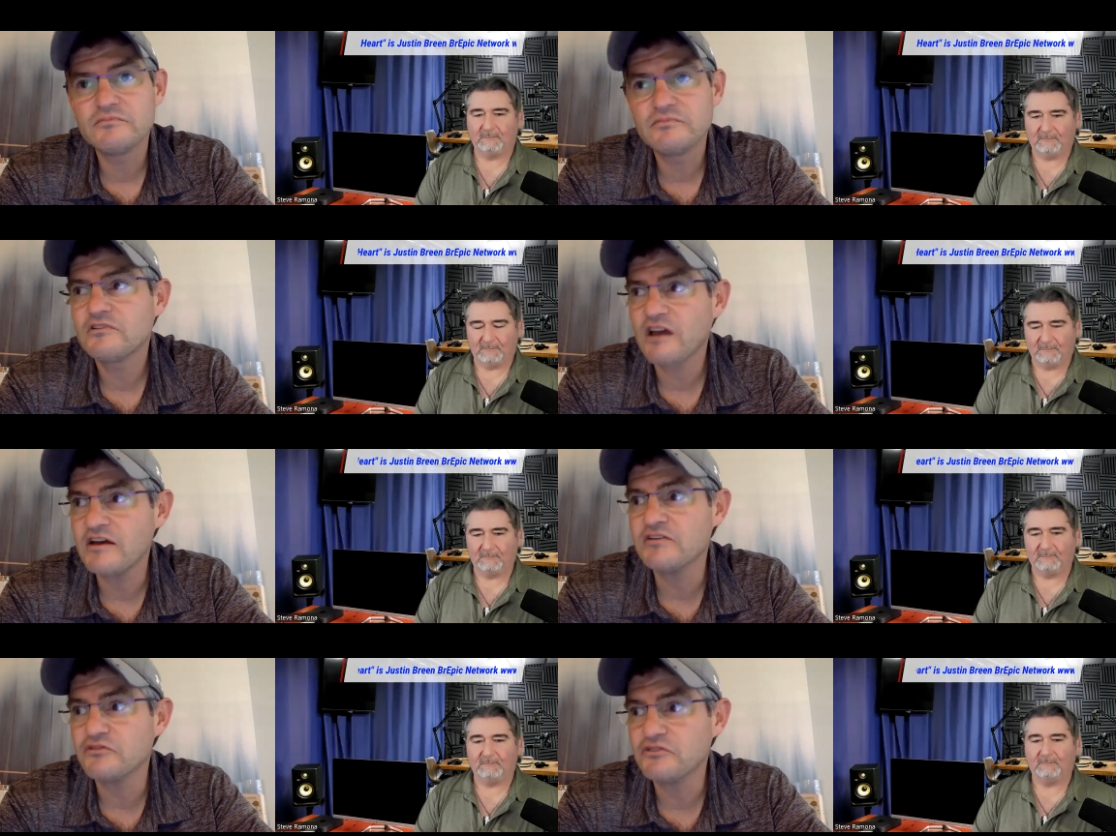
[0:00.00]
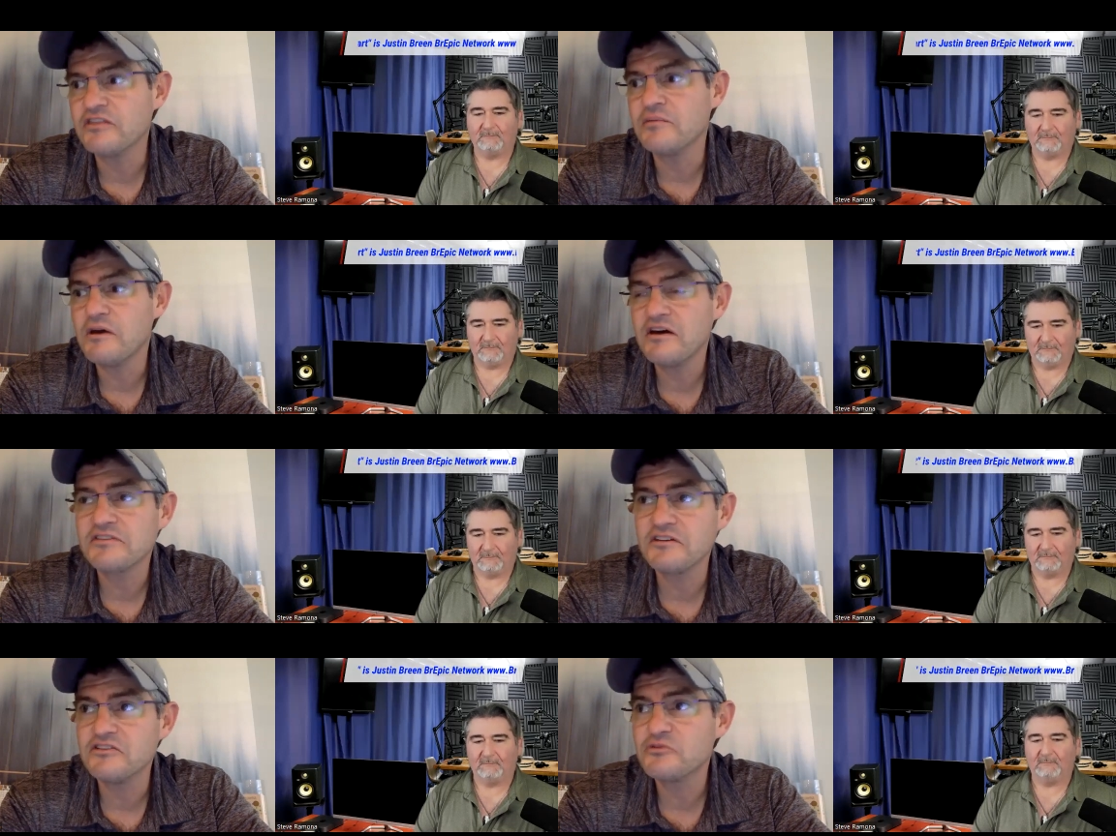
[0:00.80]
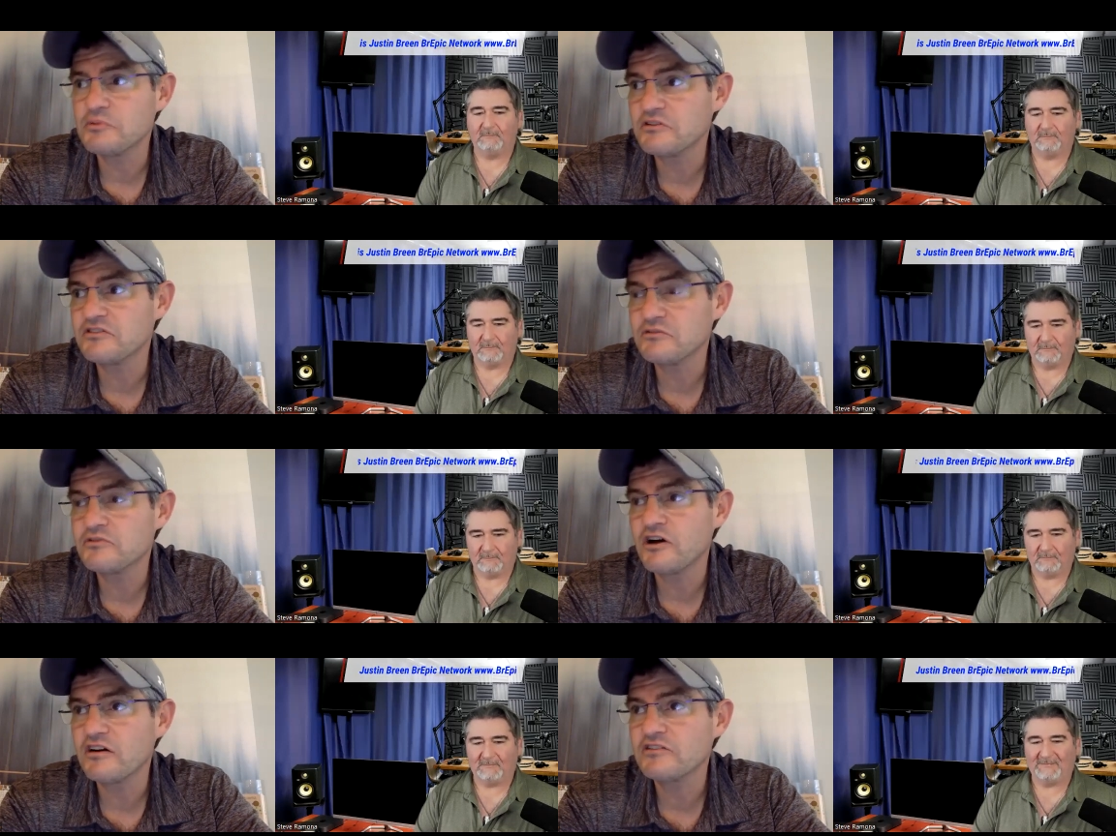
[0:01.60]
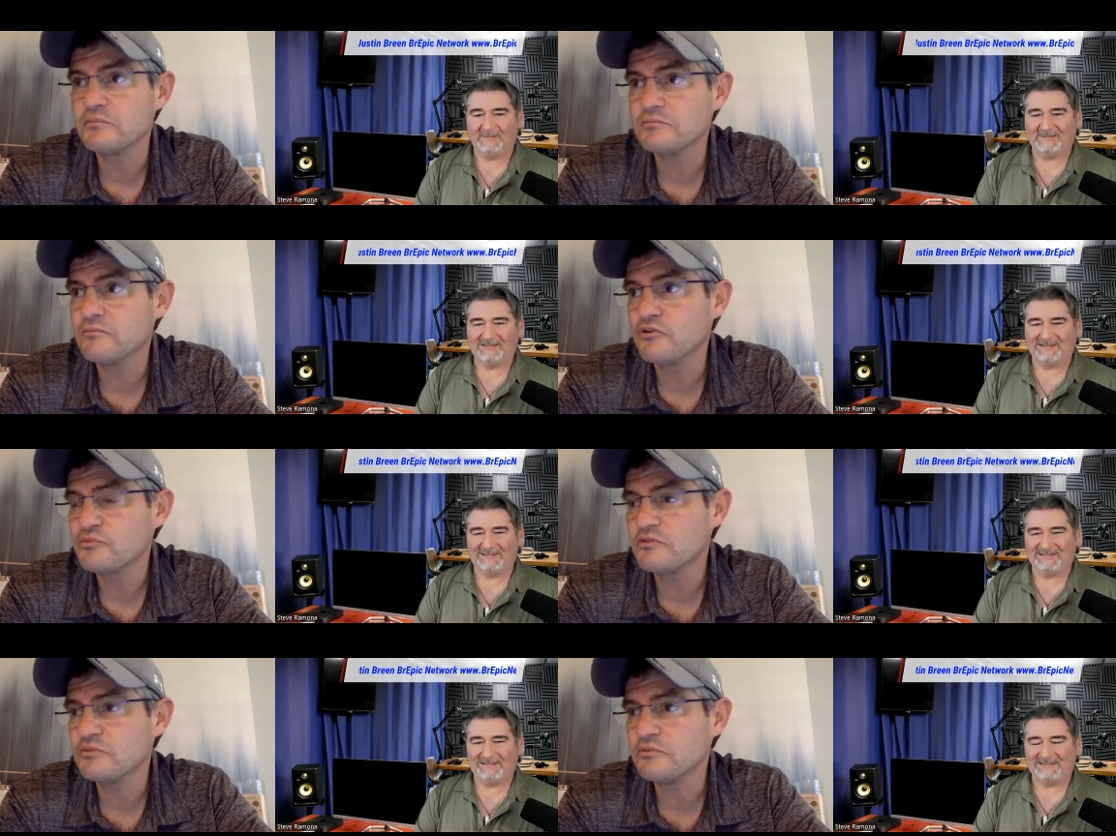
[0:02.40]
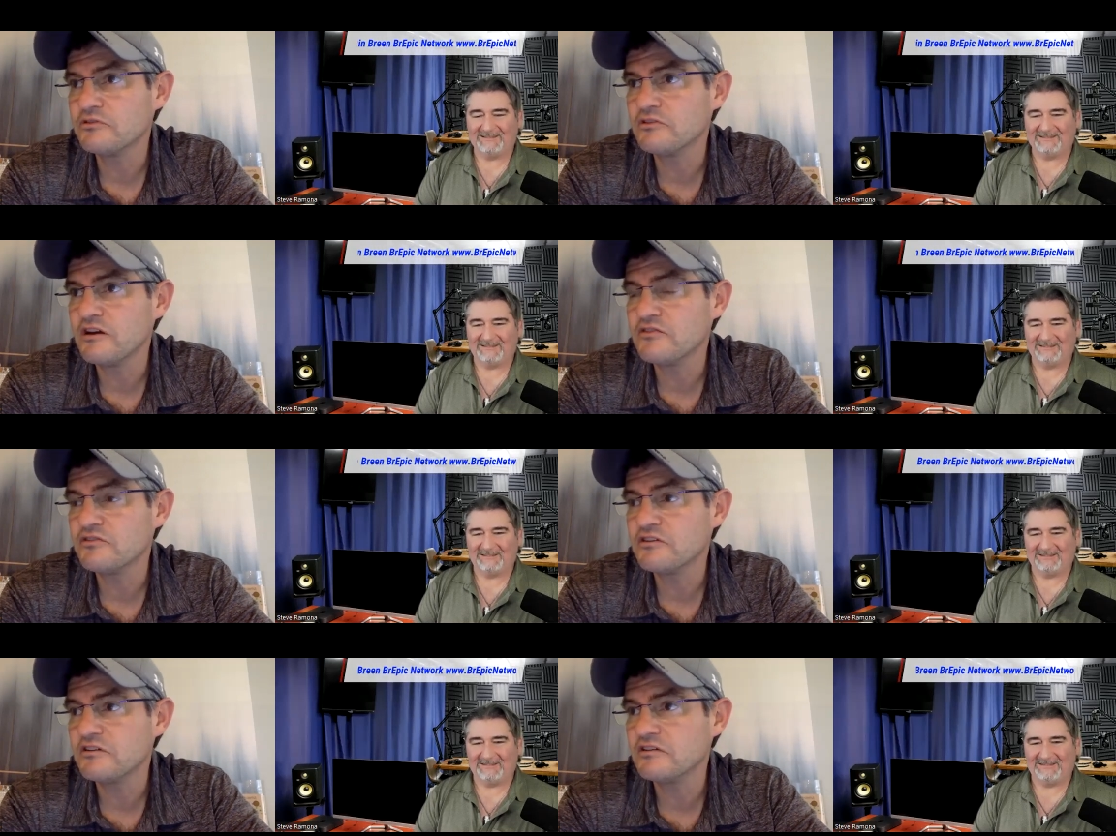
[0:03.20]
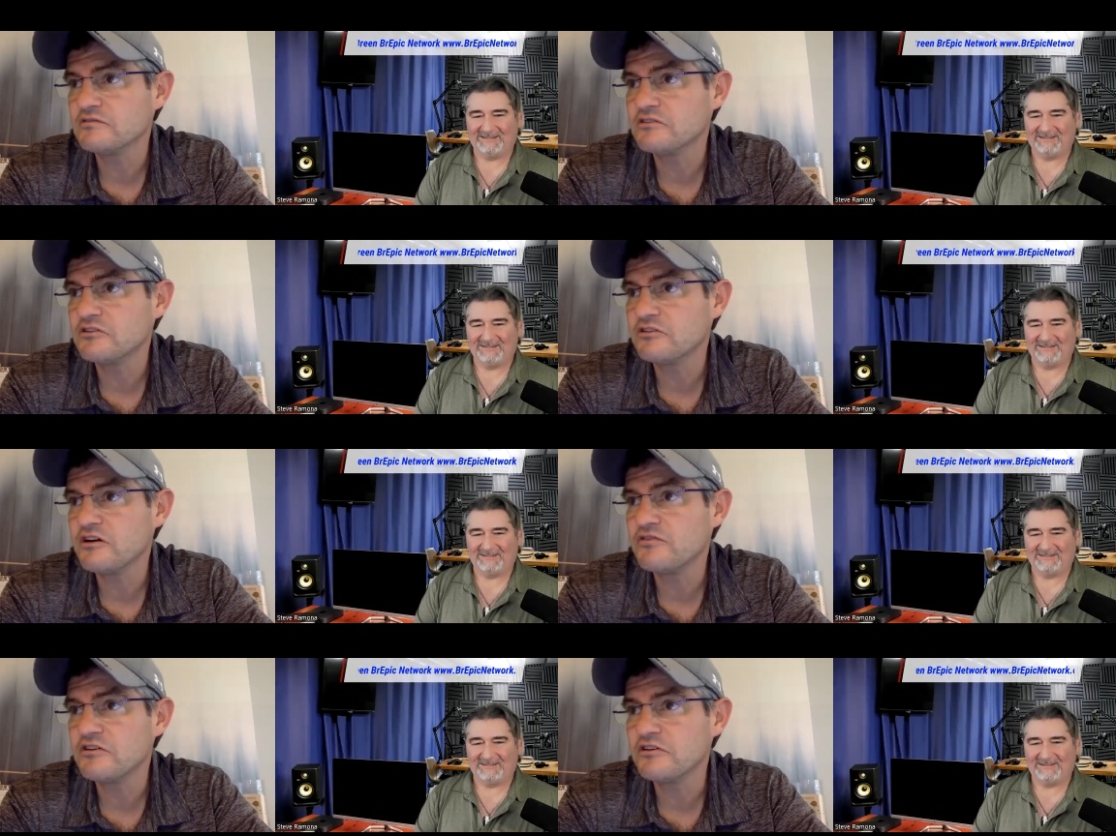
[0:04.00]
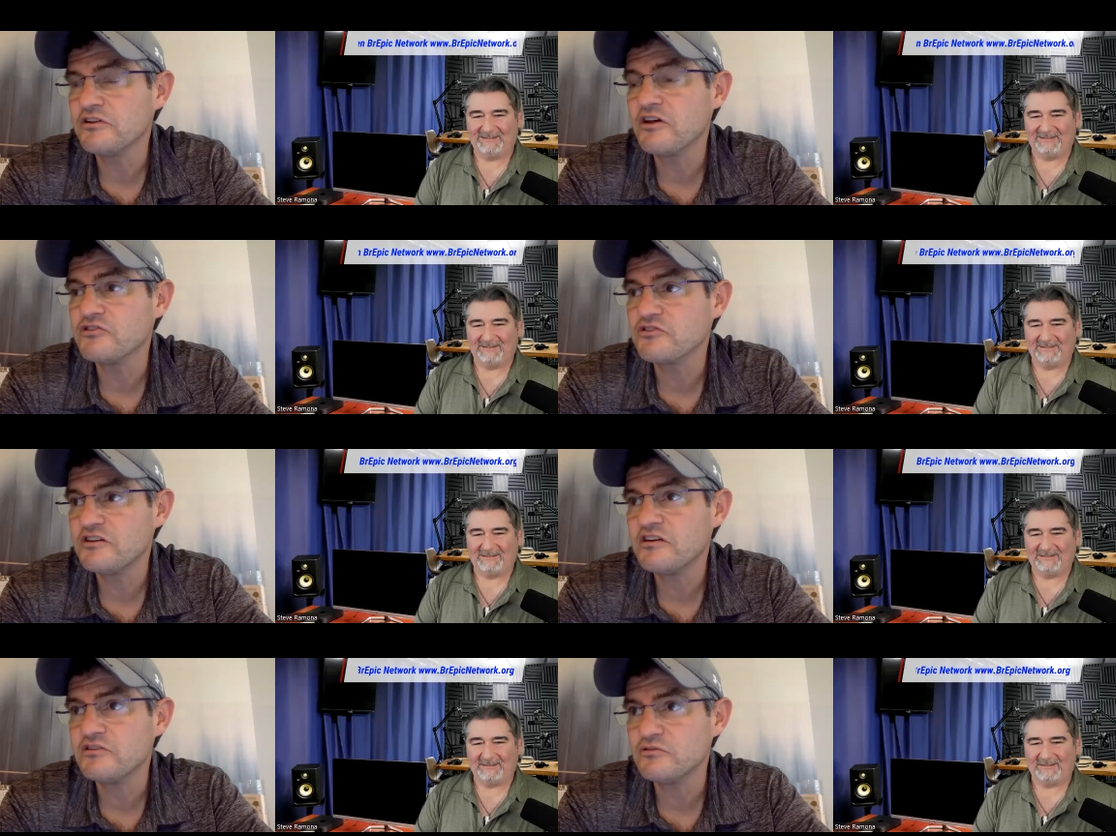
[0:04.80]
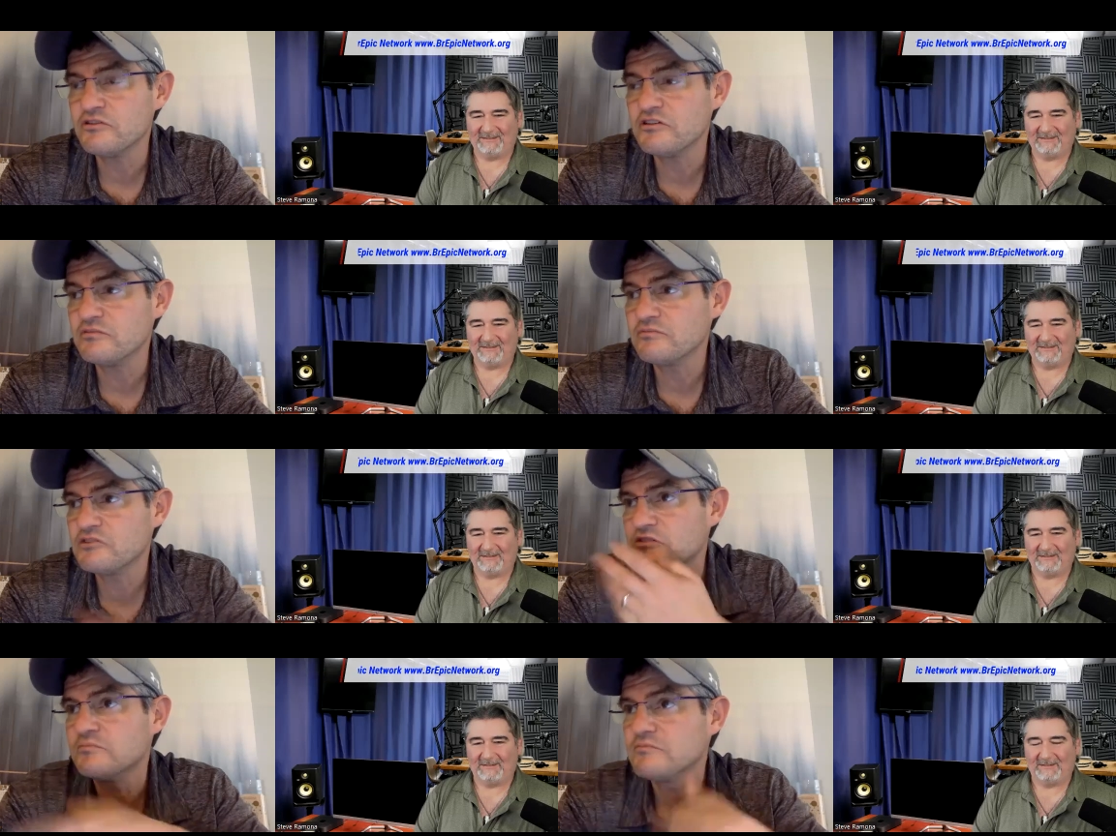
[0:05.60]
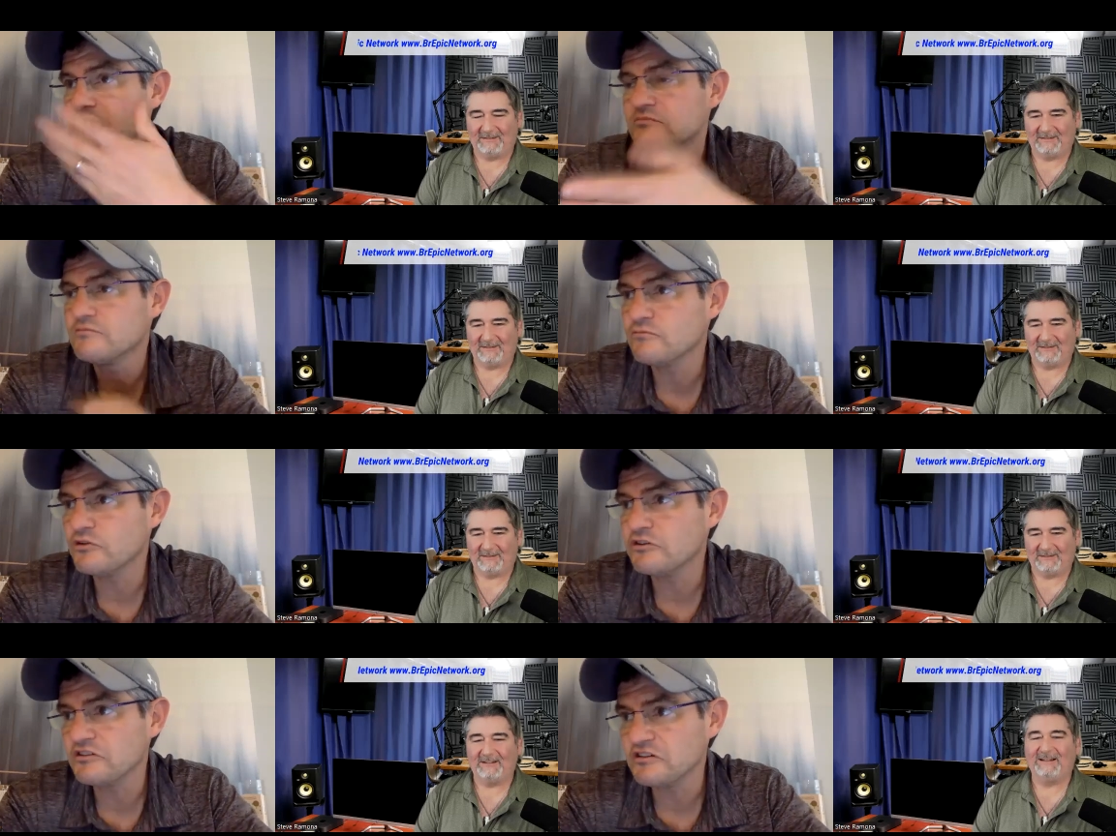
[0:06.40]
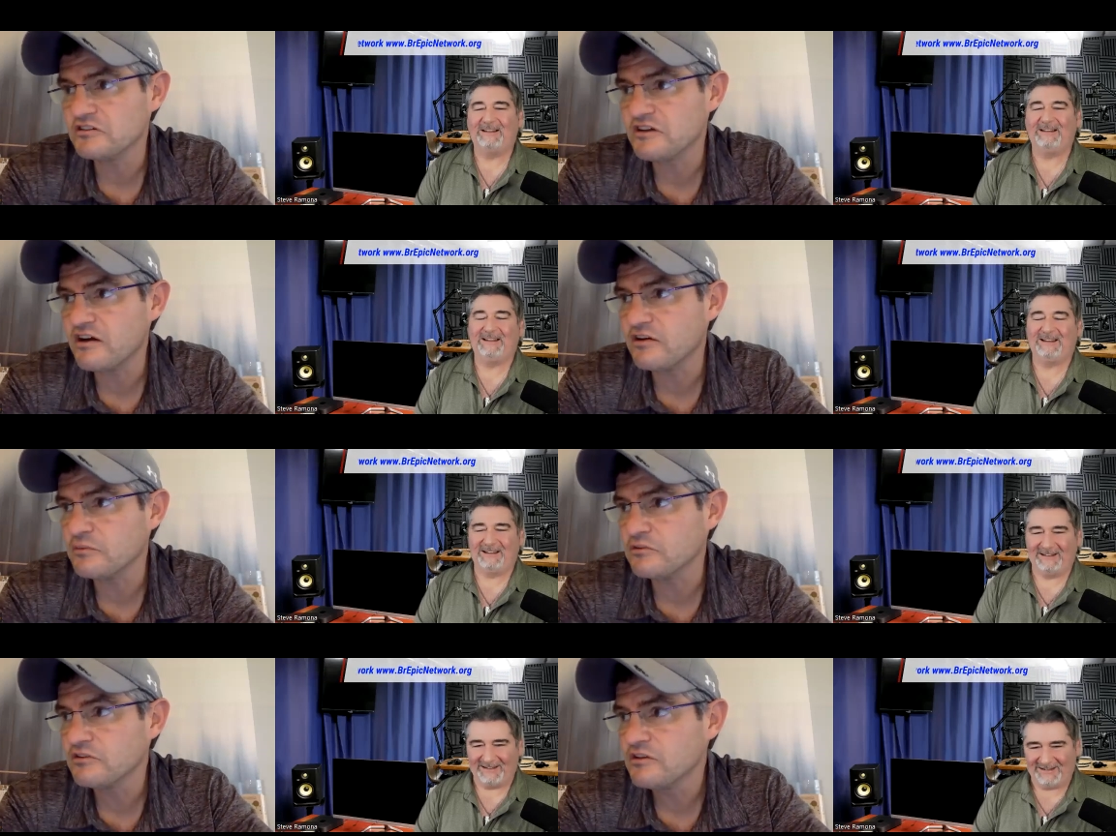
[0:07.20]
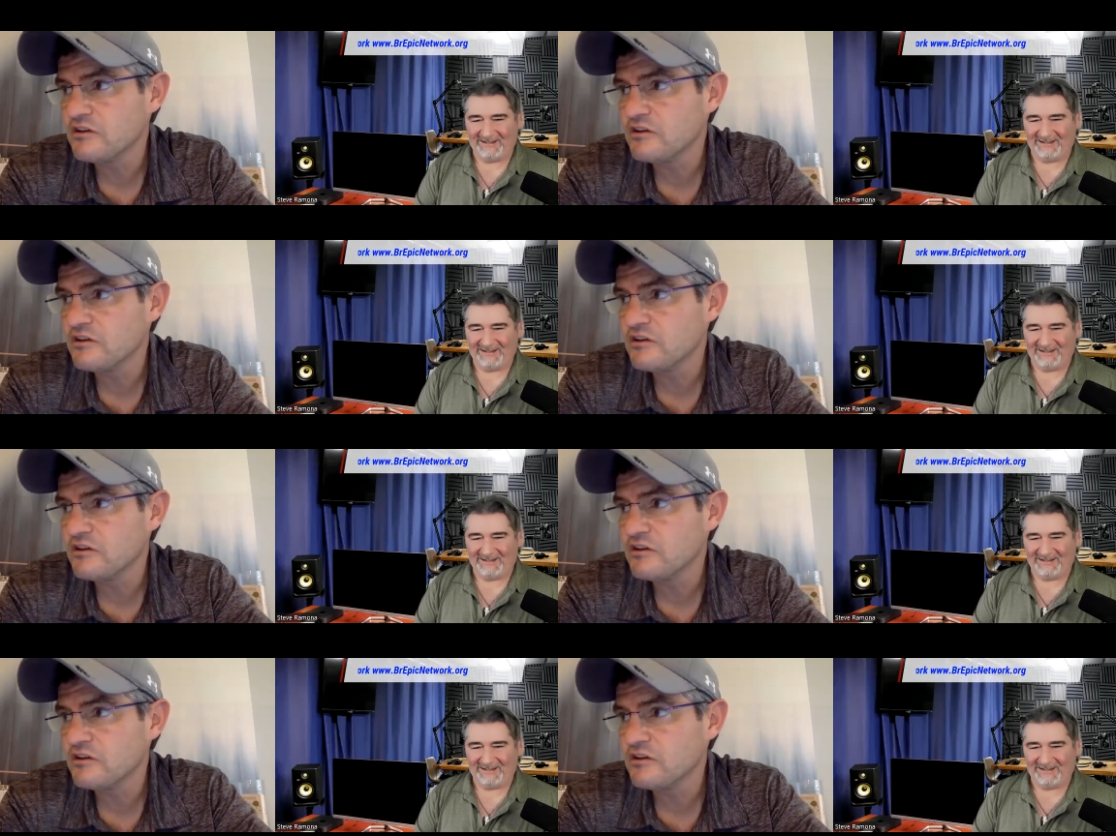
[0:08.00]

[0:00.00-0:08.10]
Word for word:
Speaker 1: kind of done the math on this because you talk to most people your life and they don't in your life and they don't understand you and then you keep whittling it down but